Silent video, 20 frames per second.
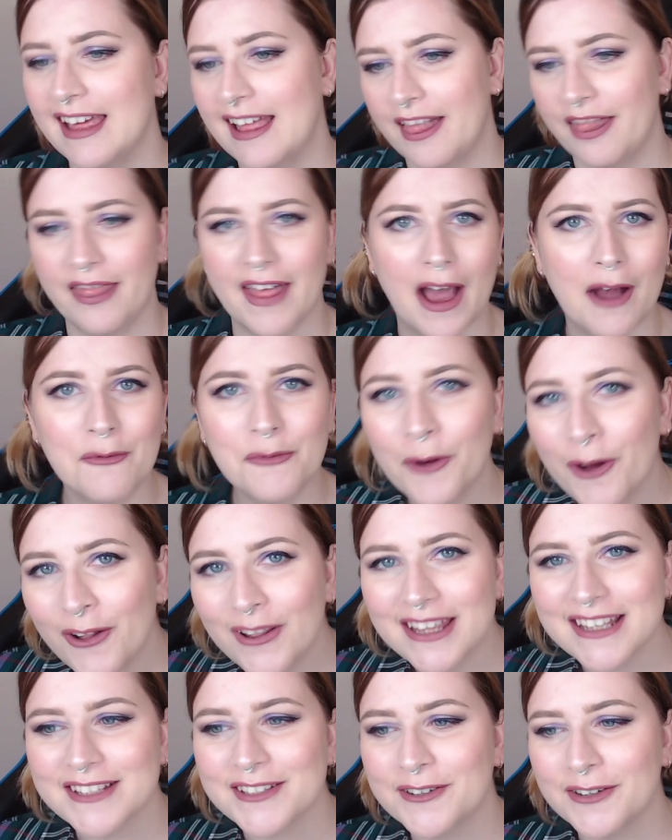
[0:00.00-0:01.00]
"That wall
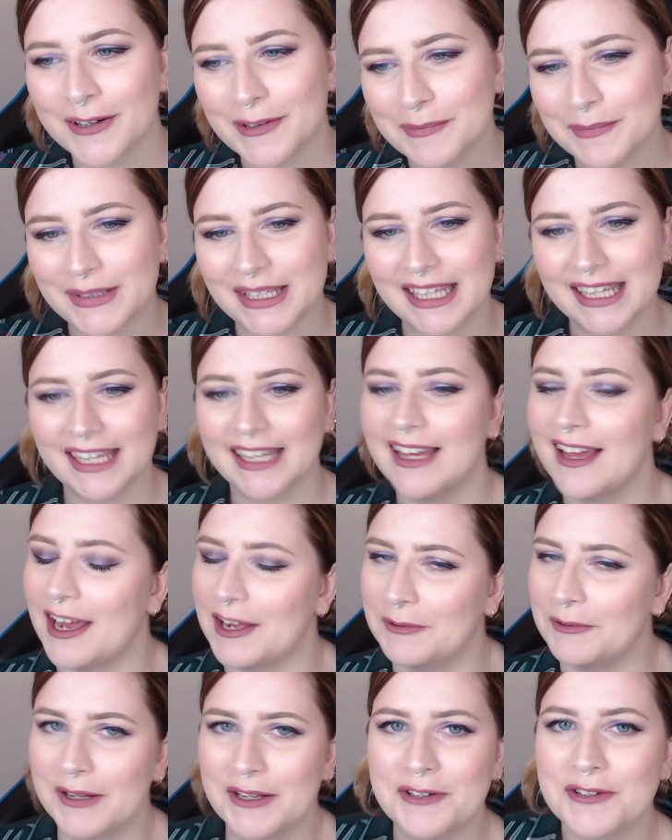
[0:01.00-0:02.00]
is crumbling, I
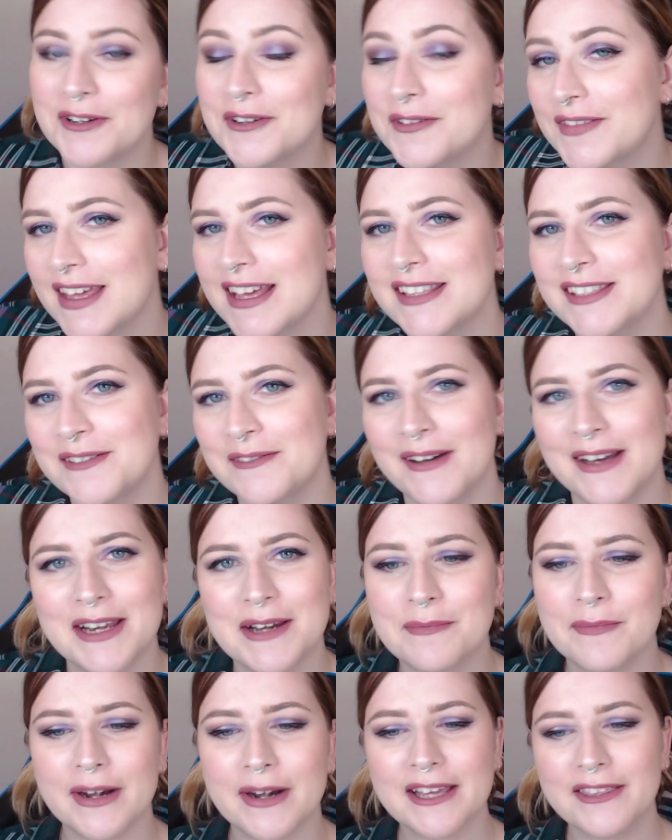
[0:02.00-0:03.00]
wonder if there's a way to
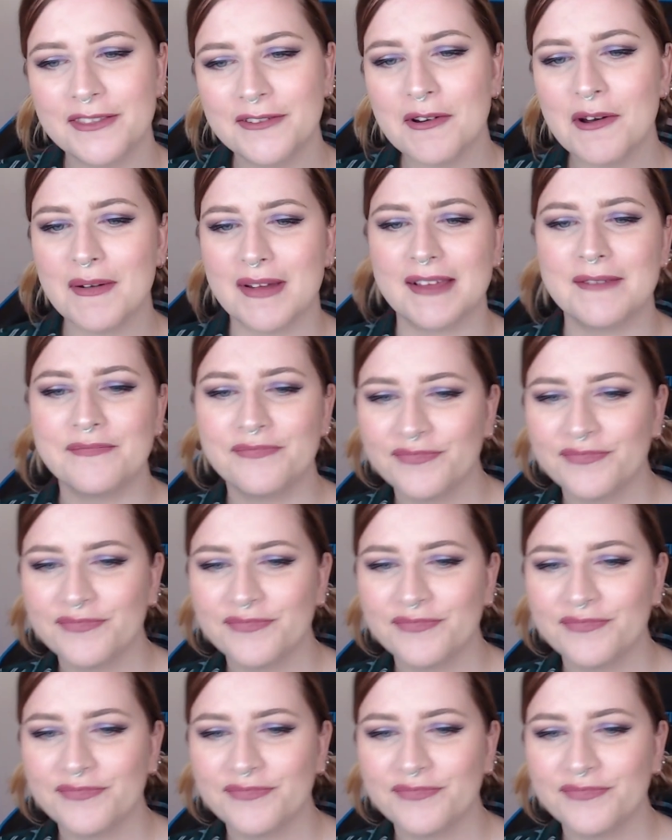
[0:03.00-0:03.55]
break through it."